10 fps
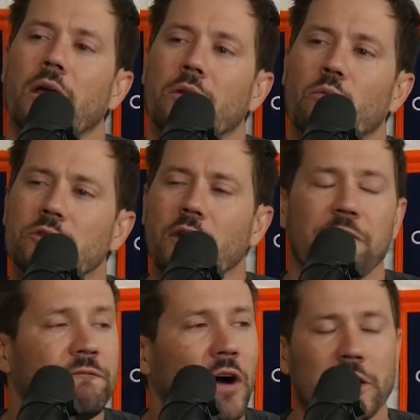What the
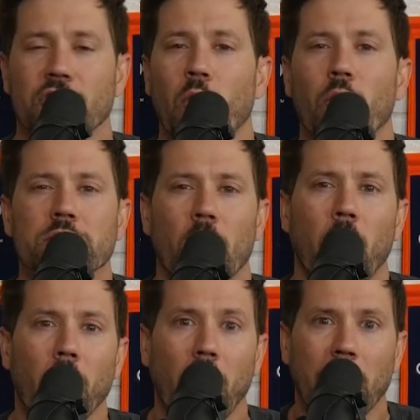fuck? Y'all worked the
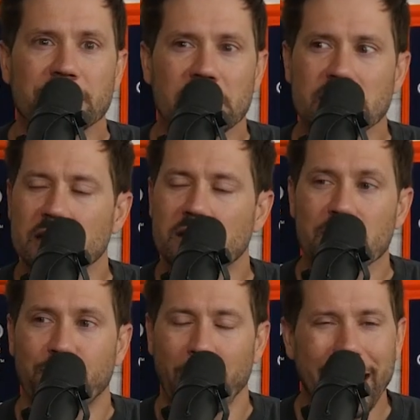whole offseason and
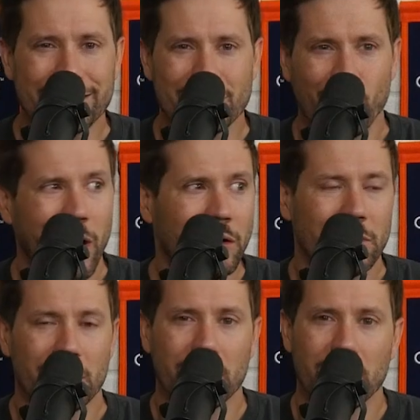didn't practice well?
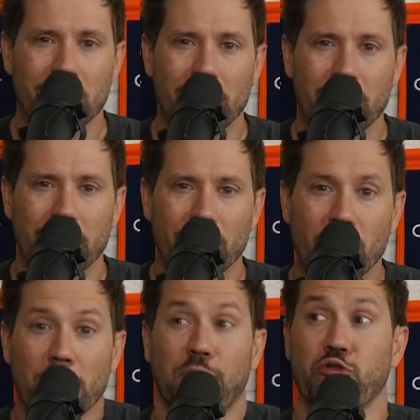
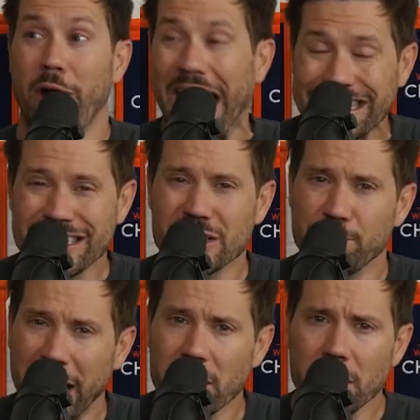Could have practiced
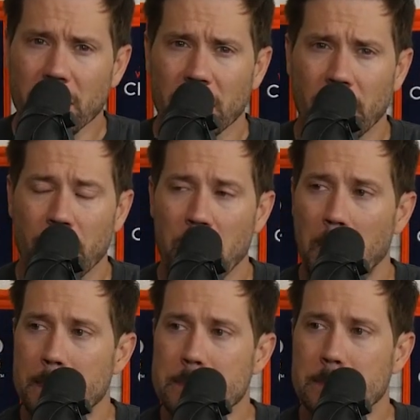better?
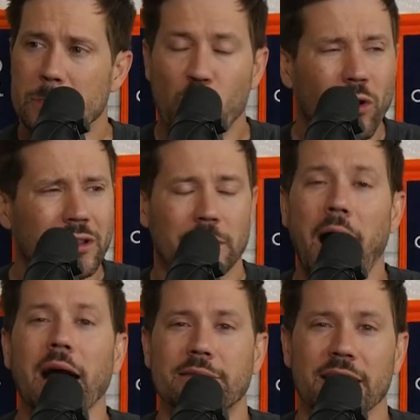You weren't
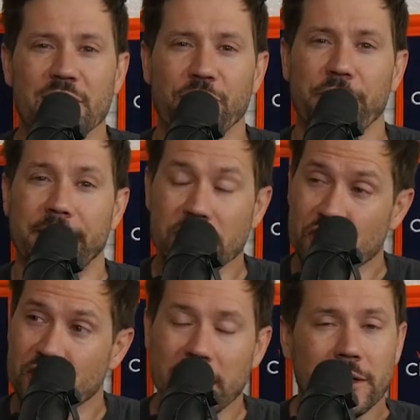locked in for this
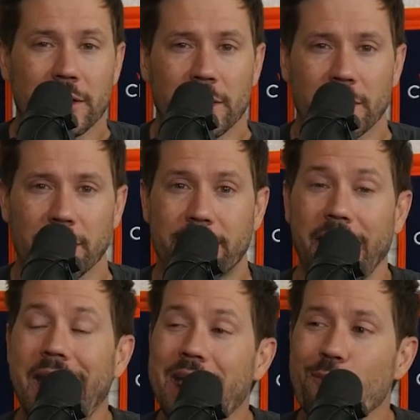shit?
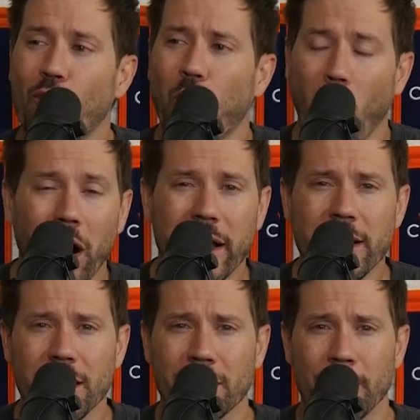Game
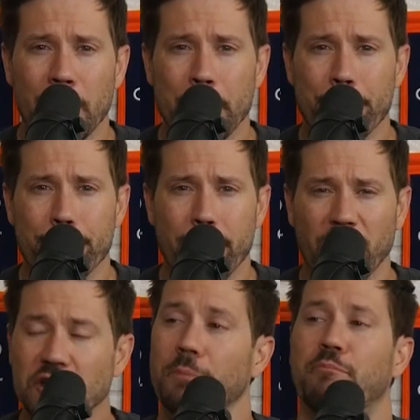1
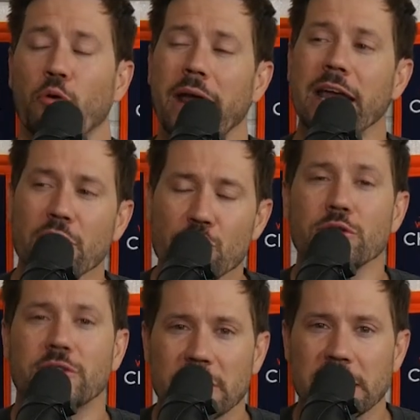of a brand new
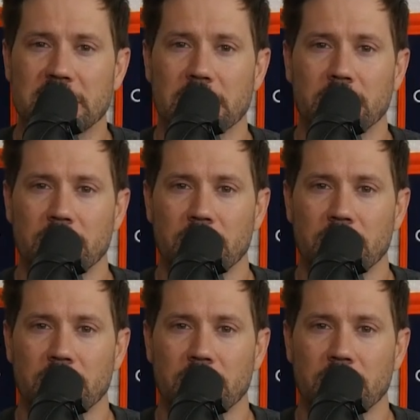season